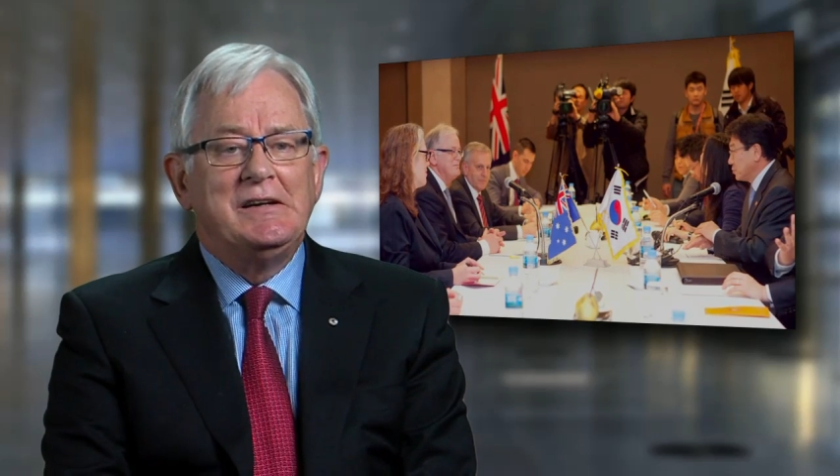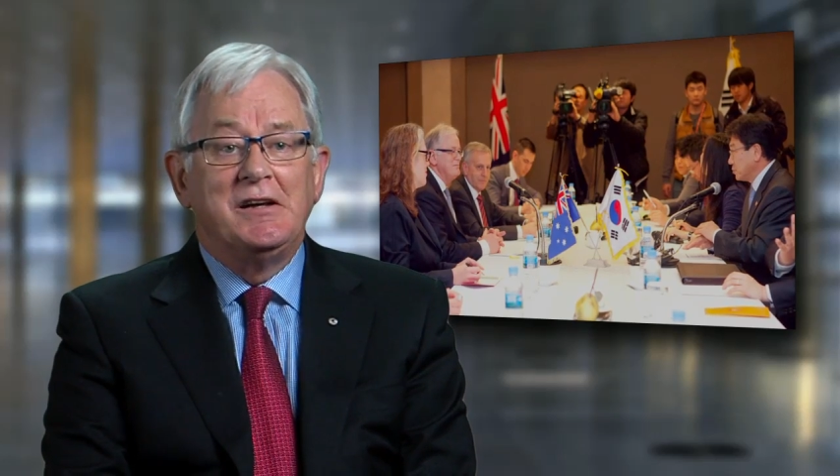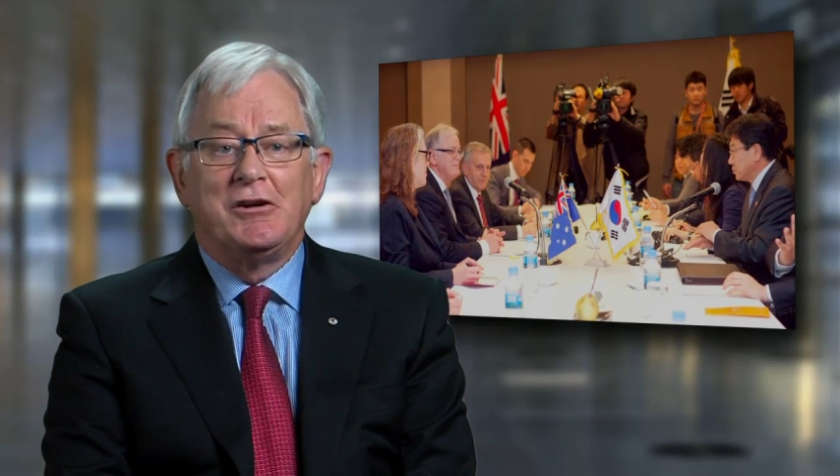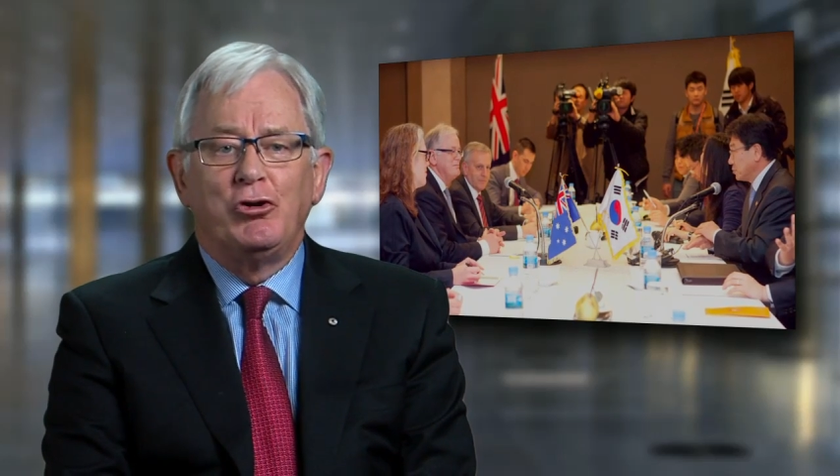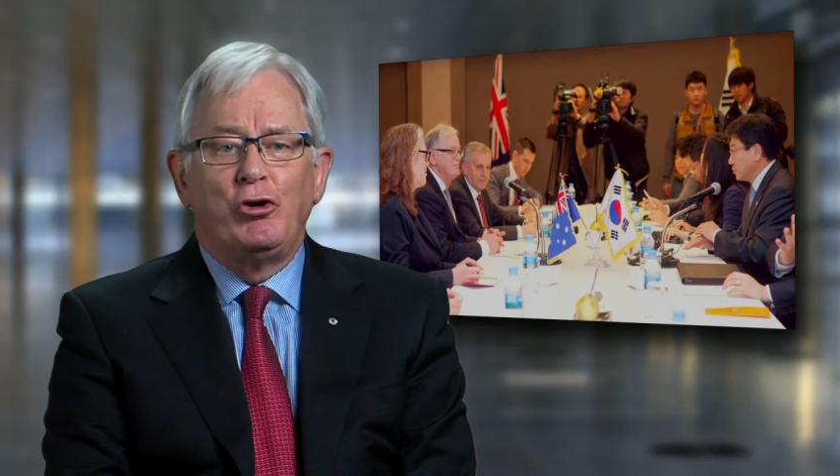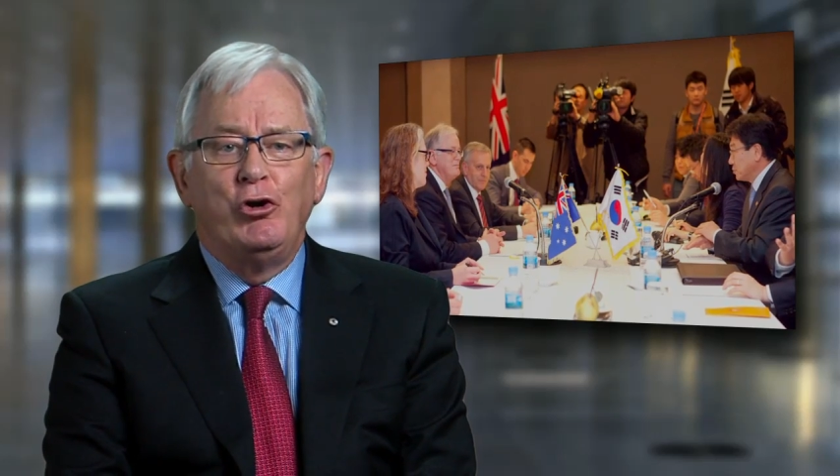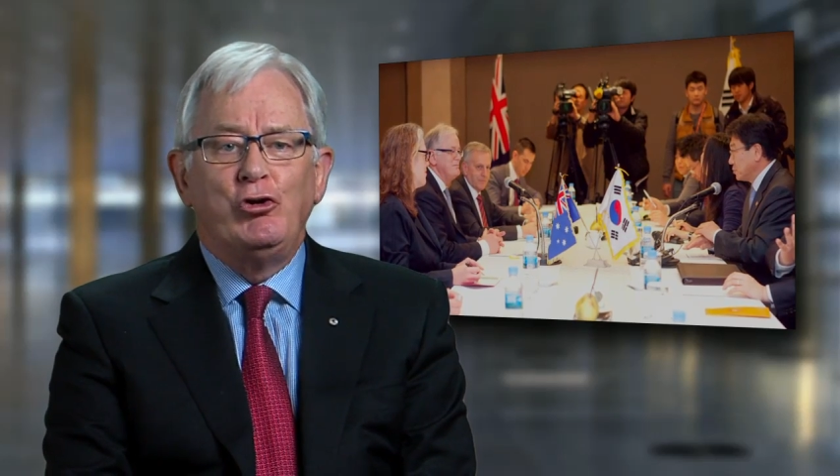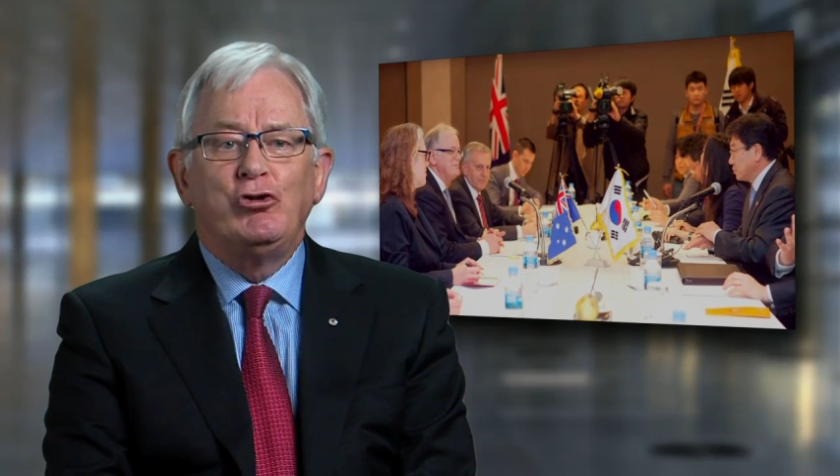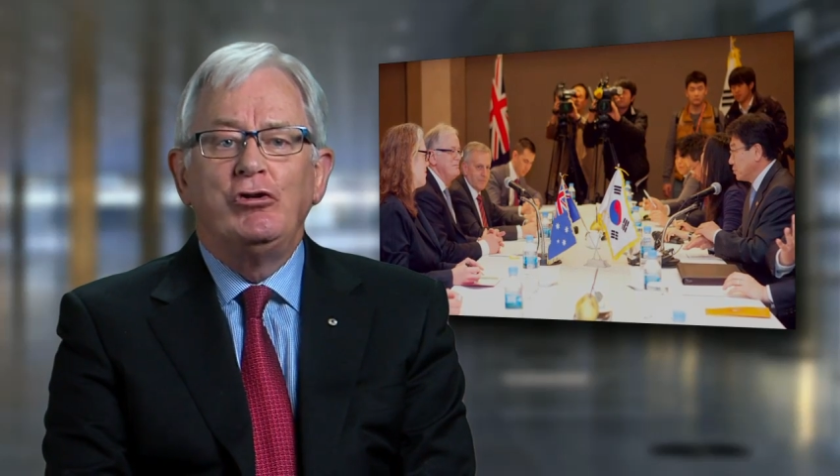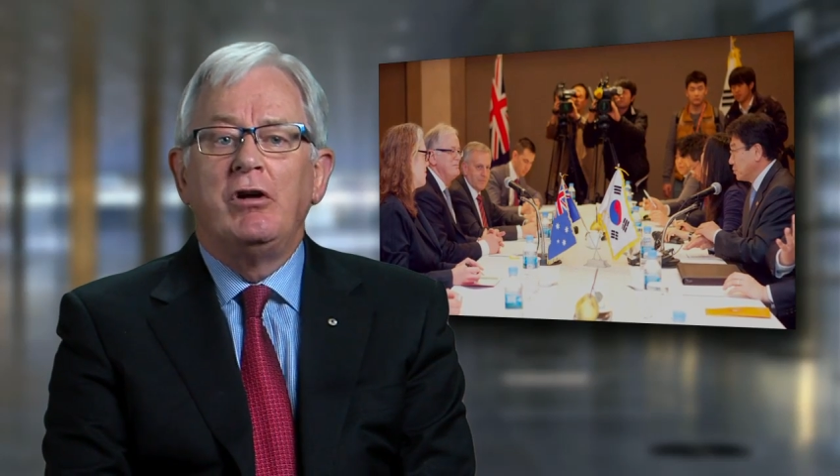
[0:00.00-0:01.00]
The
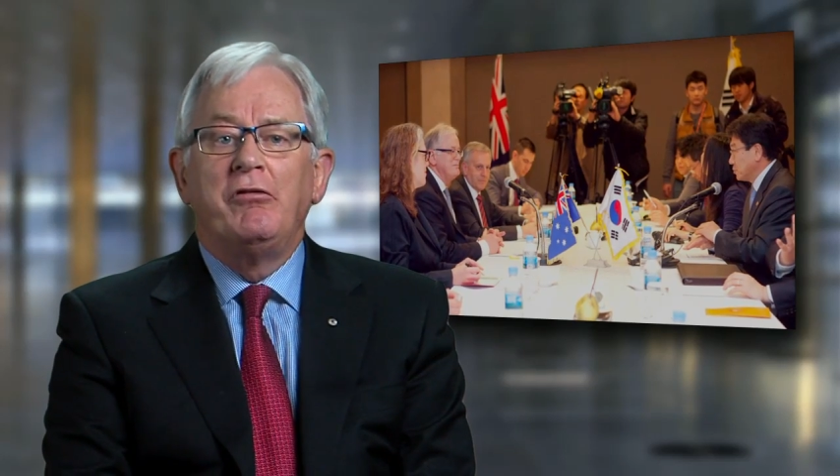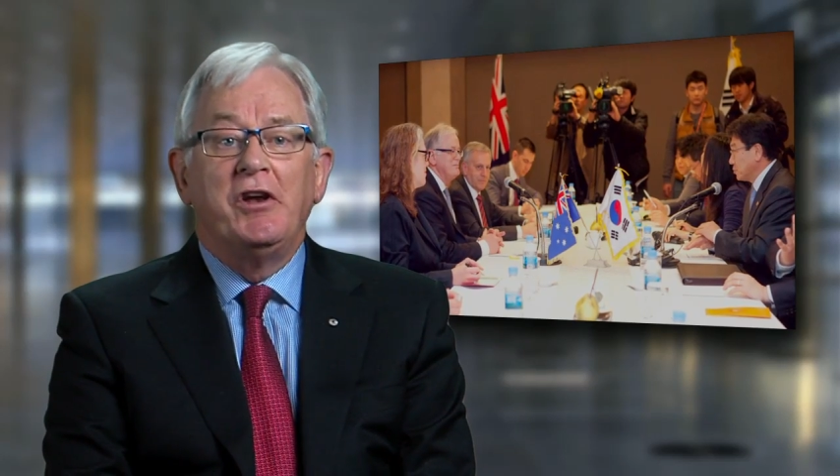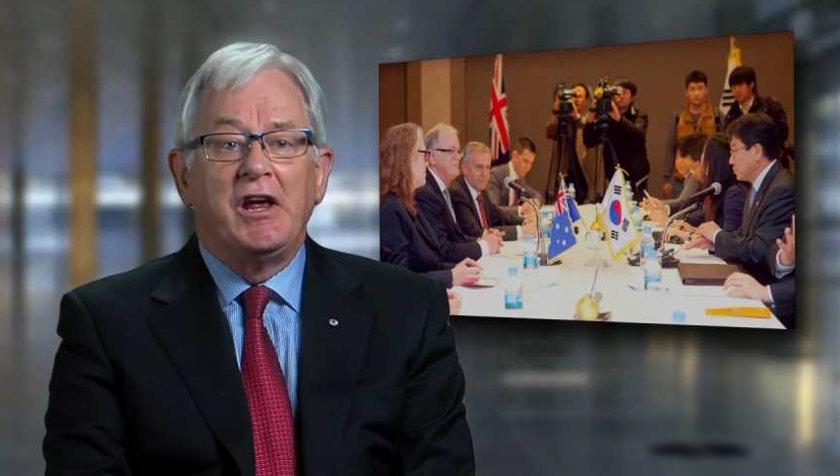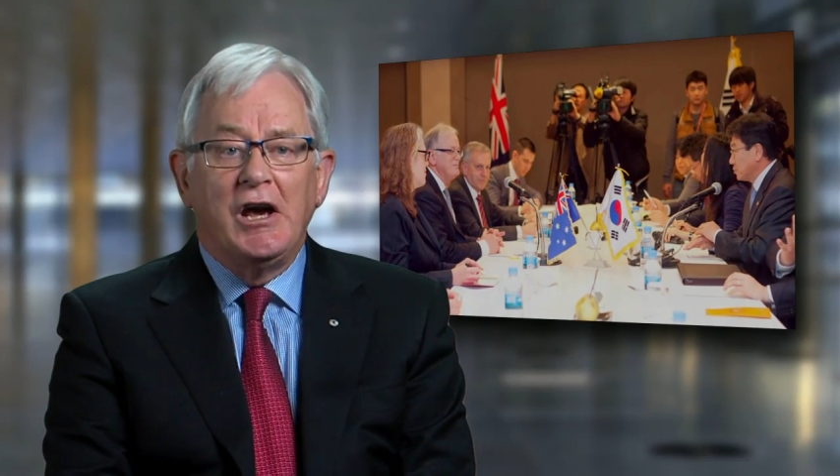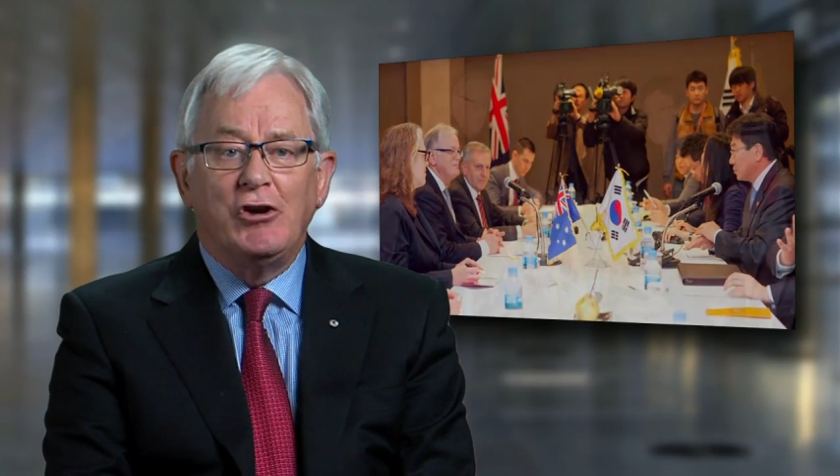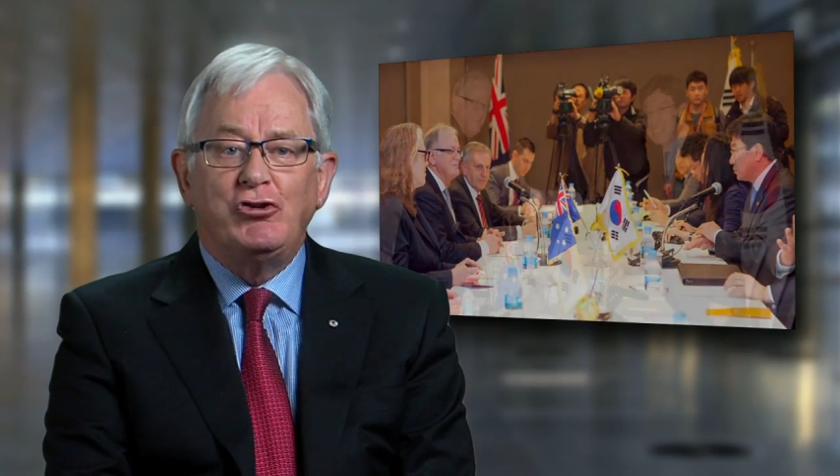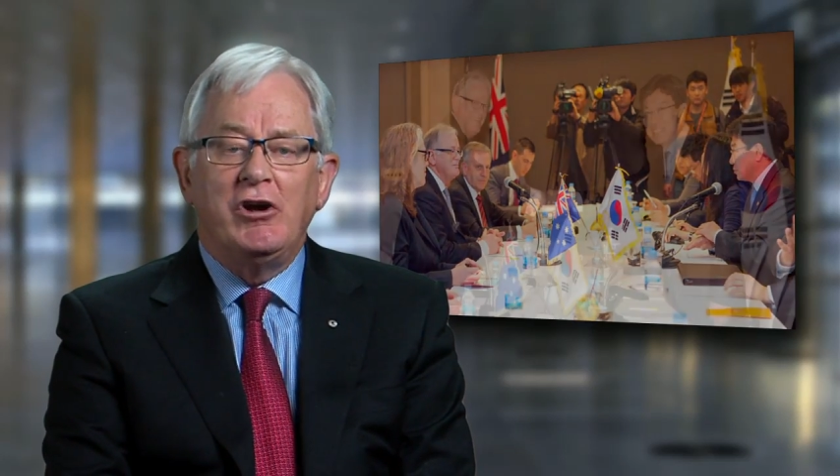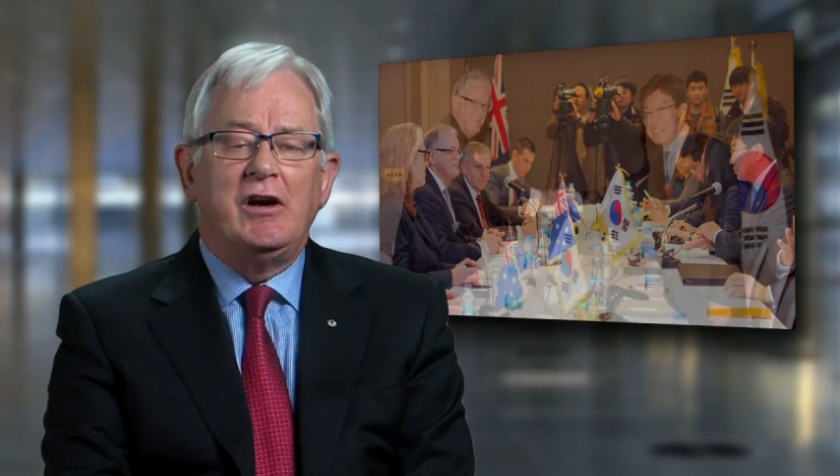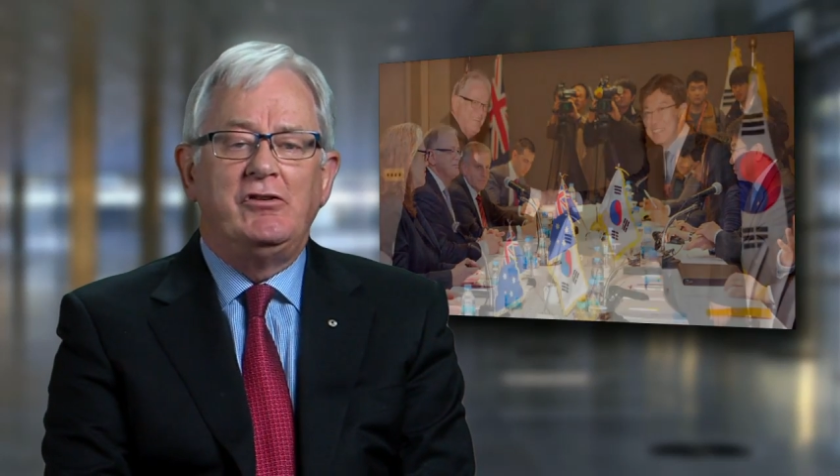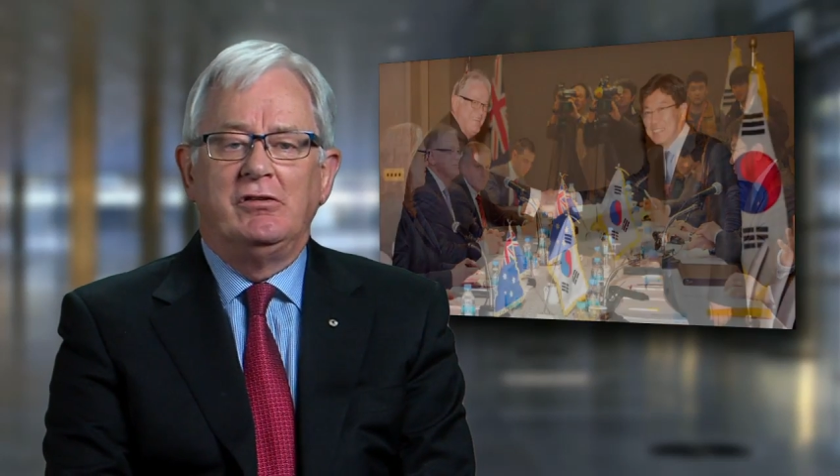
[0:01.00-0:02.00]
conclusion of the
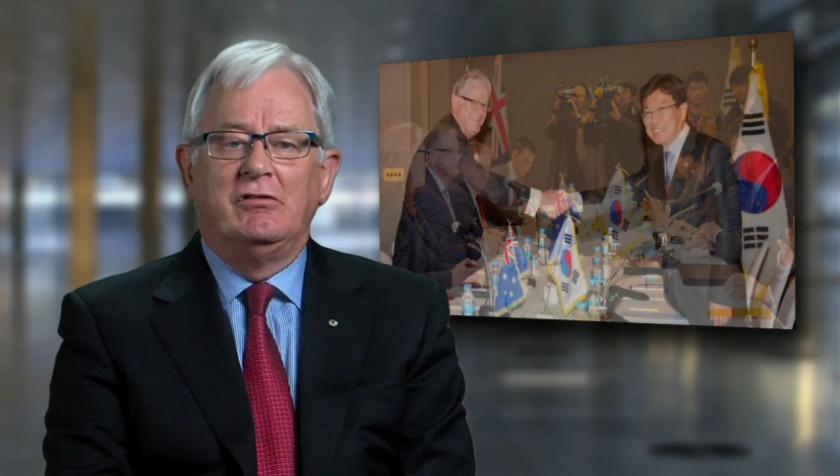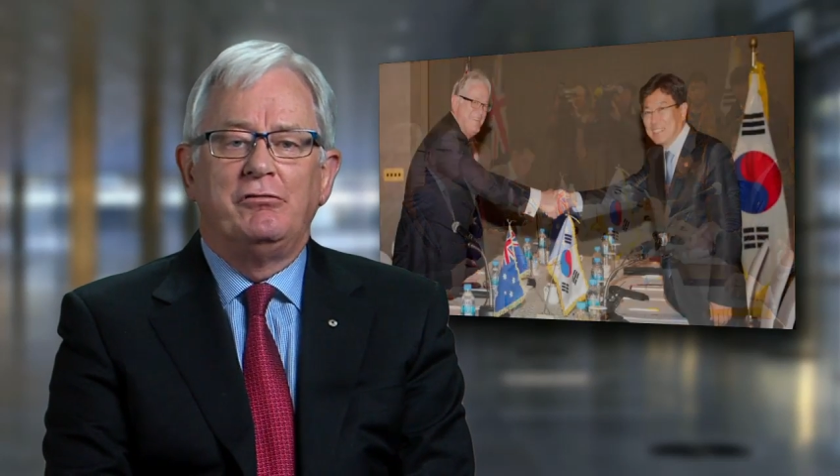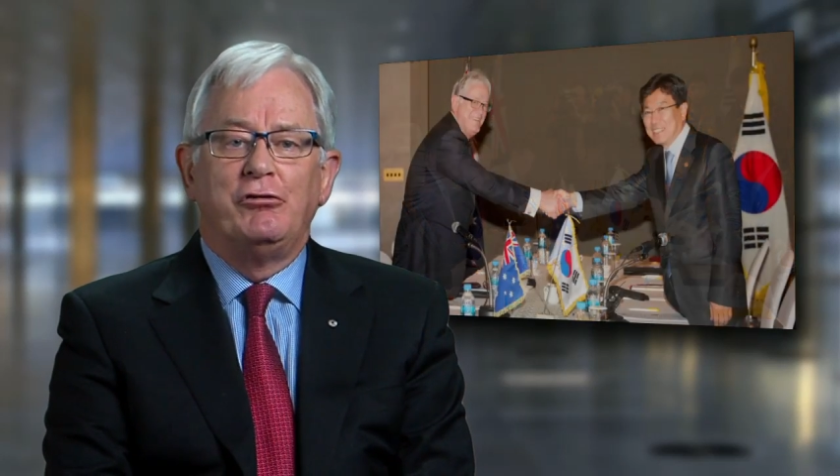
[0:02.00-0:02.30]
negotiations